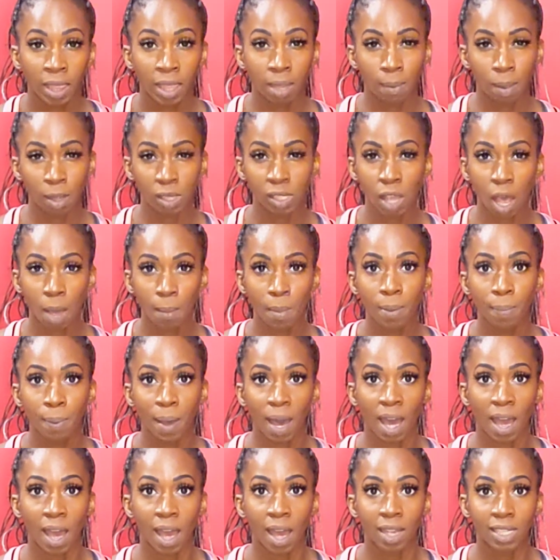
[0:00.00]
The most common
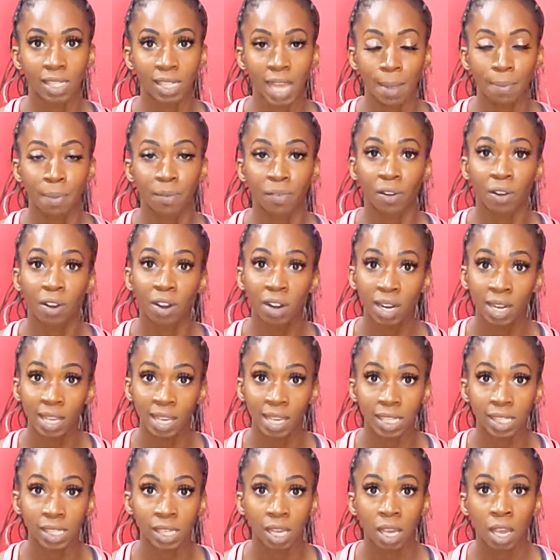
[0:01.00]
type of
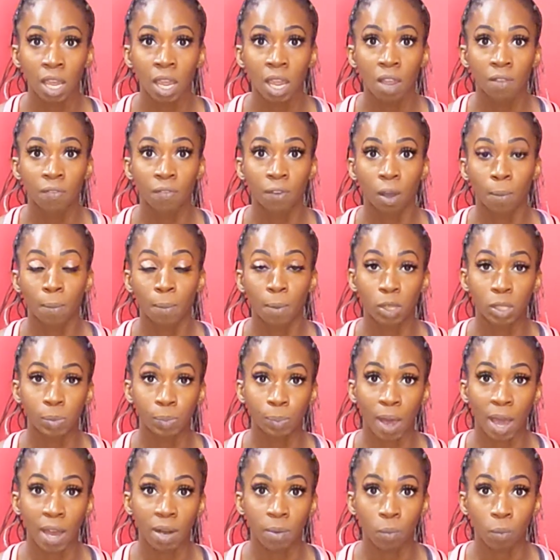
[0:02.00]
hernias for
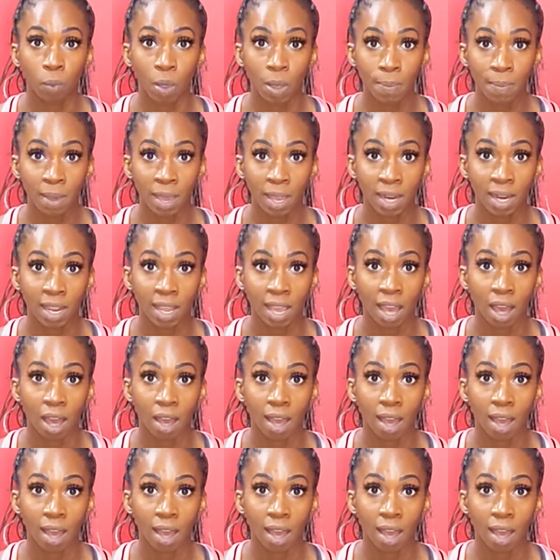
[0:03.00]
postpartum women